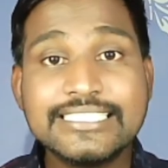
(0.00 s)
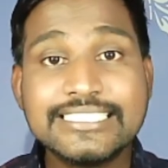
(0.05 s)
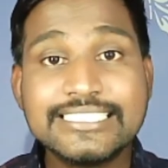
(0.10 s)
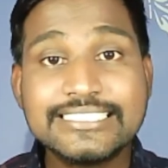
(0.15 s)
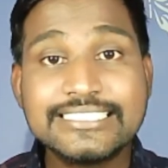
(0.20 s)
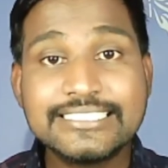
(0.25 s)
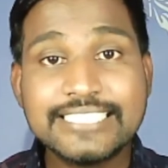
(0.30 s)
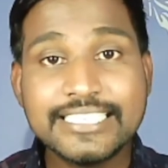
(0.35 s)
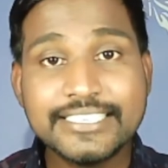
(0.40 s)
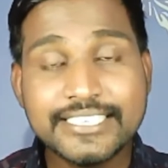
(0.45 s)

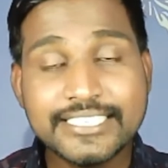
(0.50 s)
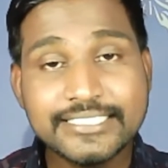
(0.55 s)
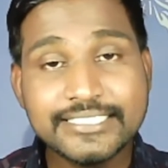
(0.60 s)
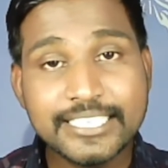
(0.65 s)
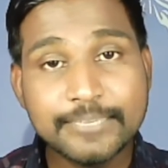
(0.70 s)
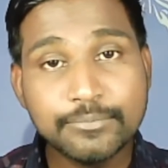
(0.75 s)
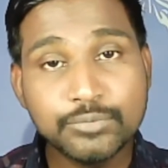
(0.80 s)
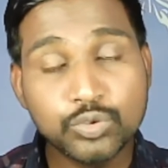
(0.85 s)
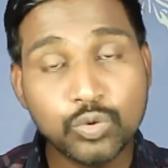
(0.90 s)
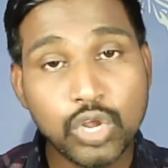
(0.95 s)
sending
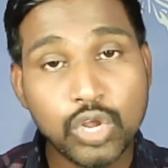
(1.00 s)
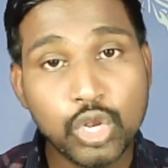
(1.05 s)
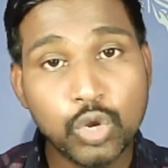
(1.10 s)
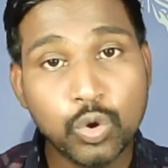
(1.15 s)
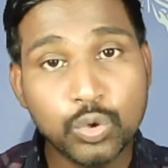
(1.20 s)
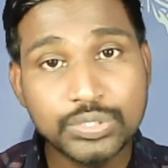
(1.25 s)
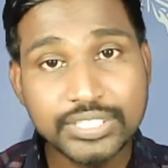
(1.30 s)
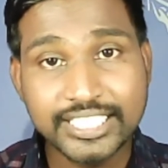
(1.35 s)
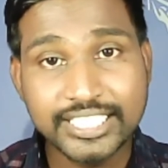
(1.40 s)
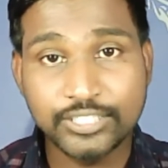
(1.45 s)
them to a
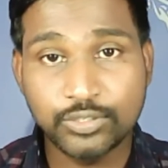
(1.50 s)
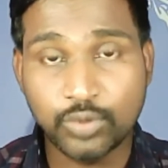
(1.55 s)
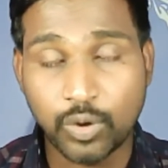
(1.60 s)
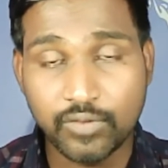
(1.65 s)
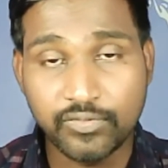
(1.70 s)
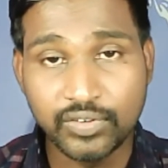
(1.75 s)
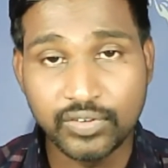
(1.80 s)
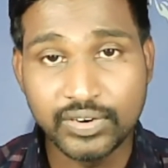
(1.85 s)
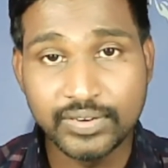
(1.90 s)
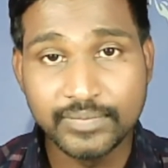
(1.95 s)
low ticket
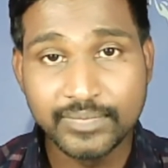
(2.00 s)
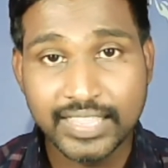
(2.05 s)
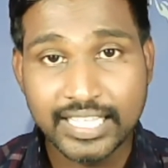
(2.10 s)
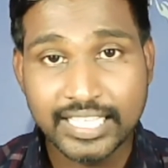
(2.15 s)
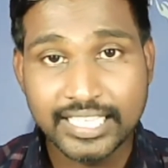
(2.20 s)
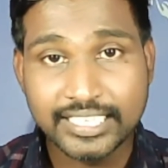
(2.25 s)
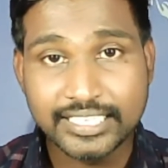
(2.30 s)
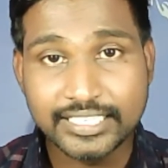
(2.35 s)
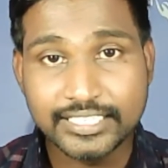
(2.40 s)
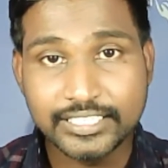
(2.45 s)
offer
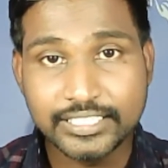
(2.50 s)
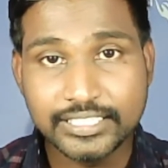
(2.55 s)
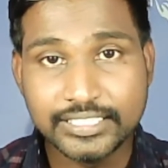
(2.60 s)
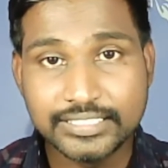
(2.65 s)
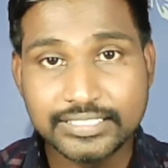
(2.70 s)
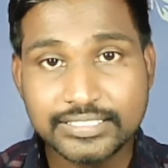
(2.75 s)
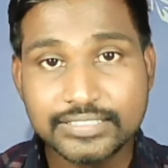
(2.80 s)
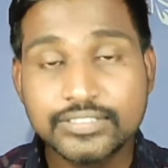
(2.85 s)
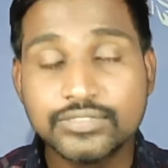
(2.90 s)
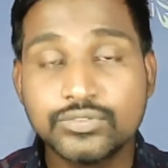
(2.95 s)

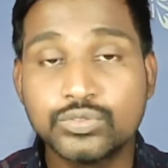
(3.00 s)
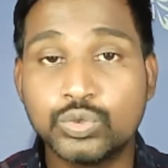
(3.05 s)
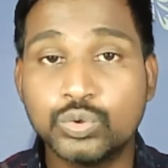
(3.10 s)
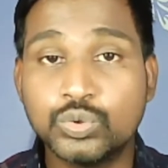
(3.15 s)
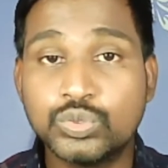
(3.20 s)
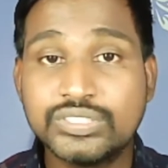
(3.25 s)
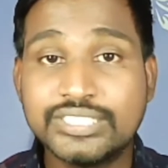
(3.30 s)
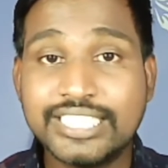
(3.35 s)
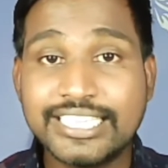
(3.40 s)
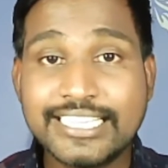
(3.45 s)
is
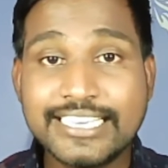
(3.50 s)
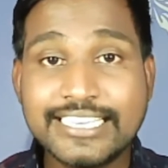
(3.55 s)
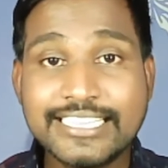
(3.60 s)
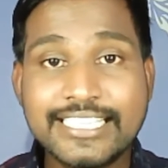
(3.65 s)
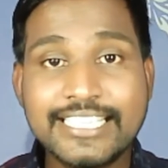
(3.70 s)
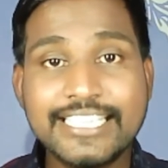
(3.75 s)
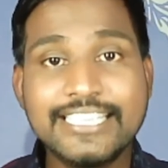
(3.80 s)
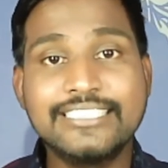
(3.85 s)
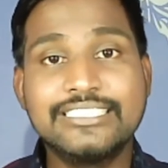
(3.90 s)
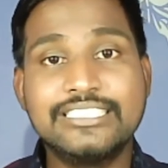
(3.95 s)
to
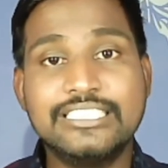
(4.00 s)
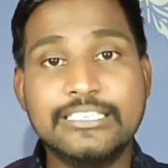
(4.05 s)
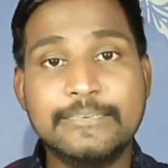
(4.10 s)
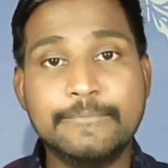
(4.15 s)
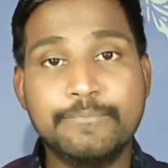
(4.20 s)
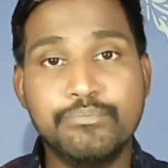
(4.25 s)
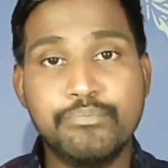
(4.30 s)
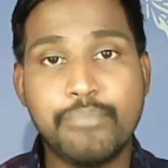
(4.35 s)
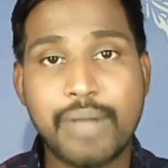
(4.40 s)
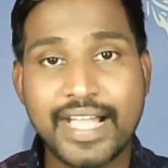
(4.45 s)
segregate the
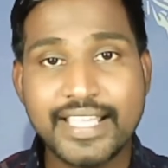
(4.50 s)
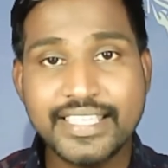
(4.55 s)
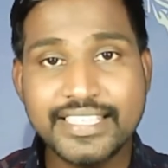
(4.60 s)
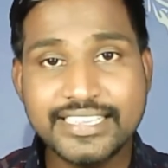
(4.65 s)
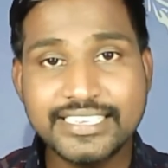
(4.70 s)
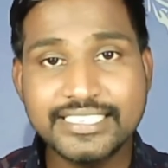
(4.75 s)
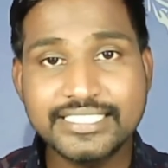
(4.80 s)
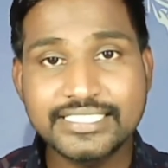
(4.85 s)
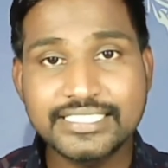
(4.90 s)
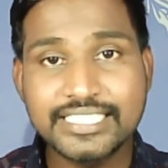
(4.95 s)

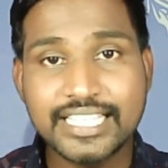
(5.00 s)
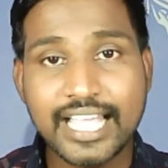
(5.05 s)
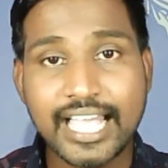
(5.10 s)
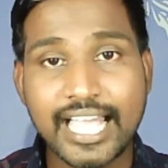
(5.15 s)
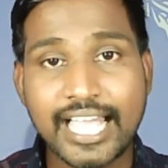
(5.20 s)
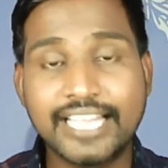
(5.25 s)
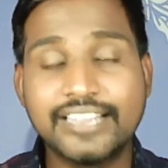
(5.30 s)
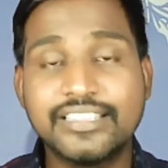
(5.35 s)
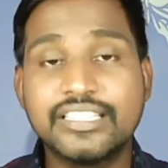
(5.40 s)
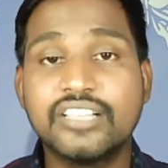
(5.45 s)
buyers
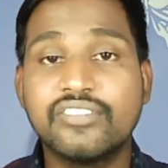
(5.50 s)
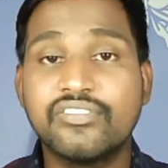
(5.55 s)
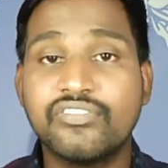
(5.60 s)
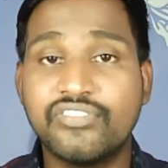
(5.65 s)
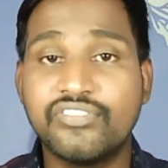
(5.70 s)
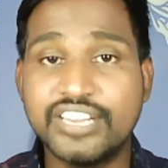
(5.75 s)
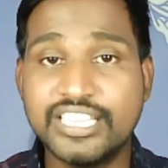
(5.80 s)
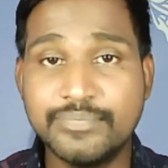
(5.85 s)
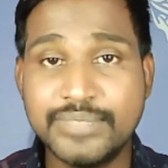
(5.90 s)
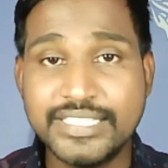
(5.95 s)
and the
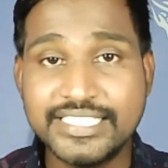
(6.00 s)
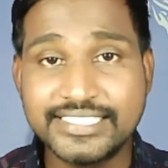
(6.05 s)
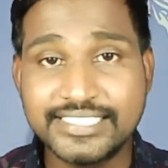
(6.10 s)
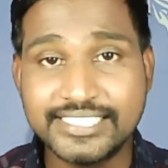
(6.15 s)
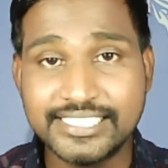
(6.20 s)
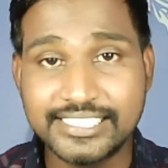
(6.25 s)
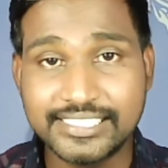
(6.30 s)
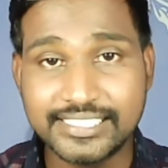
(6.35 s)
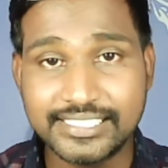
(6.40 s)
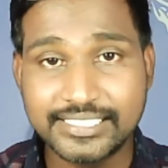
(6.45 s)
freebie
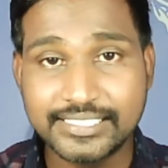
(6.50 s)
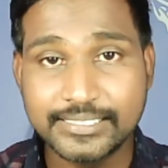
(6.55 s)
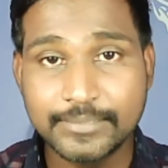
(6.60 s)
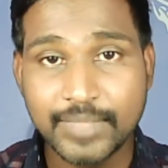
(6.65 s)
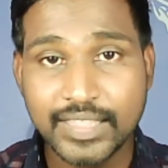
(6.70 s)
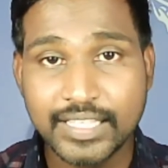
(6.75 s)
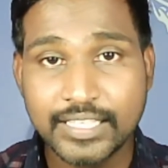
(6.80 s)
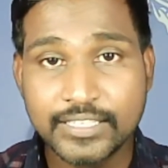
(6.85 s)
seekers.